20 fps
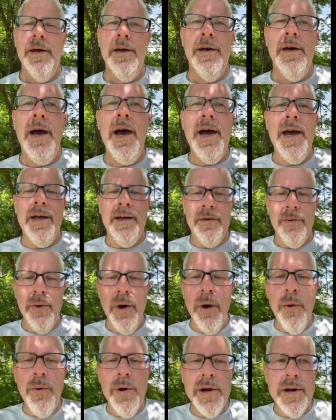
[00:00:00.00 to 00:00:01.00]
Hi. Well,
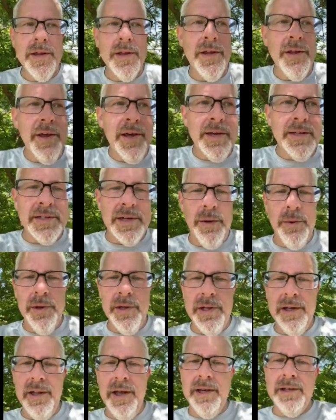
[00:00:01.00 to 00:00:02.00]
one of the things I really
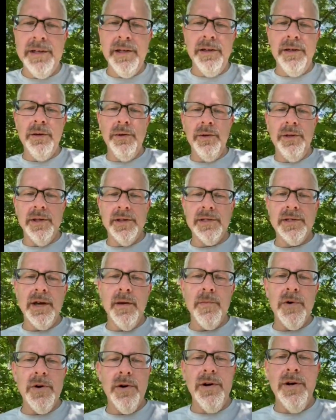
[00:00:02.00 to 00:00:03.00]
like to do in the
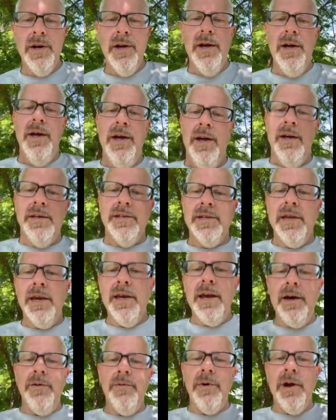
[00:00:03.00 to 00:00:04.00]
summer is get
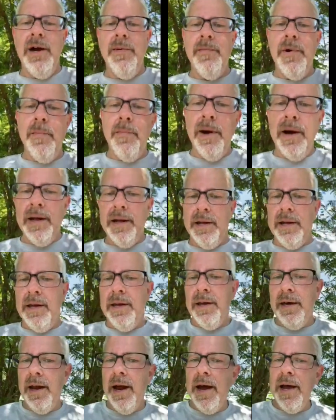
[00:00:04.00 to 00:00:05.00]
out and ride my bike.
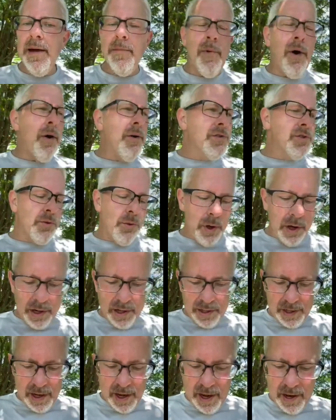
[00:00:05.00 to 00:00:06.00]
And I am all sweaty
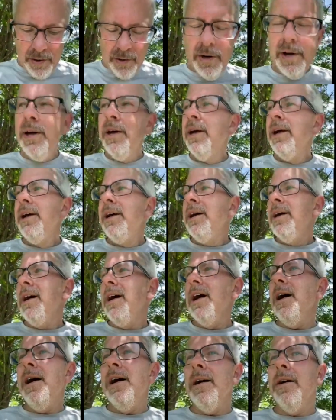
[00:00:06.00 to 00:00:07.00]
now.
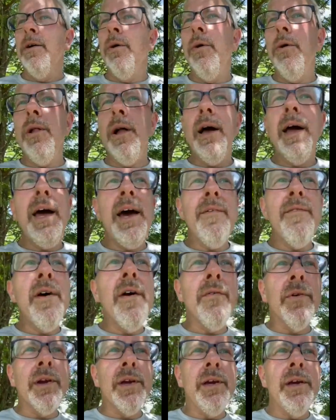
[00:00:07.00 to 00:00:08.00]
Goal I have
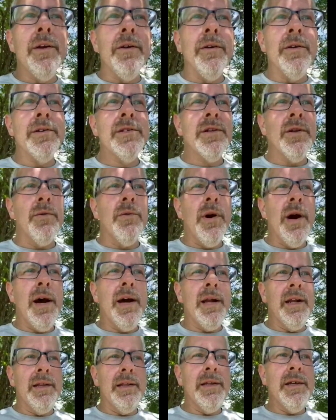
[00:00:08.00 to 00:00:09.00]
every year is to ride
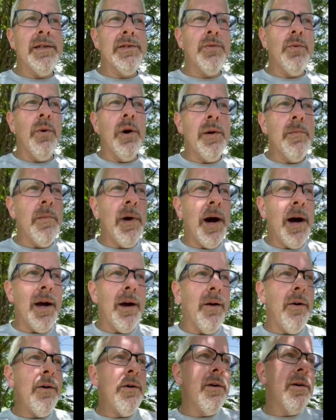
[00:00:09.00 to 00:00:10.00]
at least 1
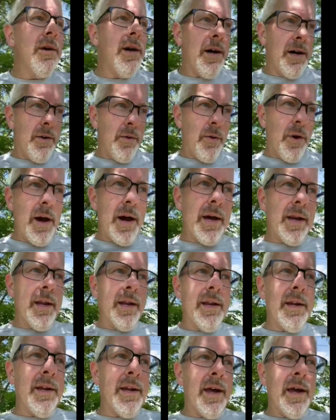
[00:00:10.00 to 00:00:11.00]
mile on a ride in
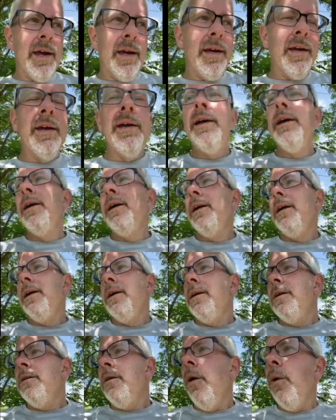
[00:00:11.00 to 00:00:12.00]
a day,
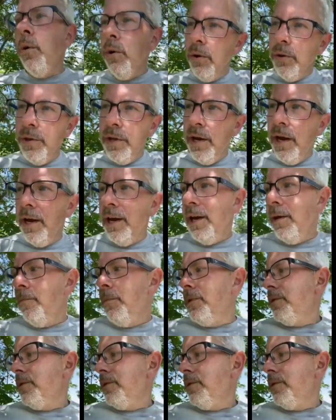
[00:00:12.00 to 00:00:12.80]
older than I am.